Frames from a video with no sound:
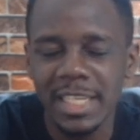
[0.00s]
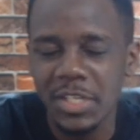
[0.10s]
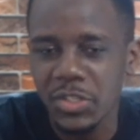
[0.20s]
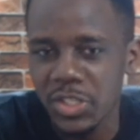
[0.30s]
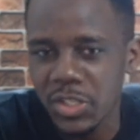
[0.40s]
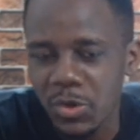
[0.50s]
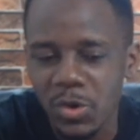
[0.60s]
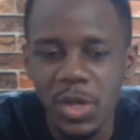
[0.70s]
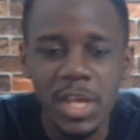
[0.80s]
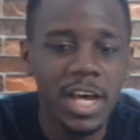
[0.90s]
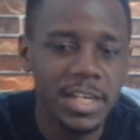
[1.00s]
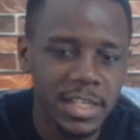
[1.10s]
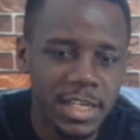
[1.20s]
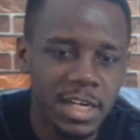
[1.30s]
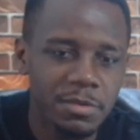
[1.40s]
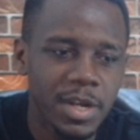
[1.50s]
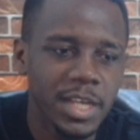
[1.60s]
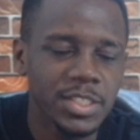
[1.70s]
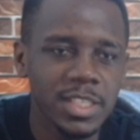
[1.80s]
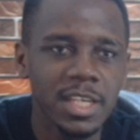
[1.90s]
Caicedo and Declan
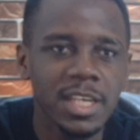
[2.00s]
Rice.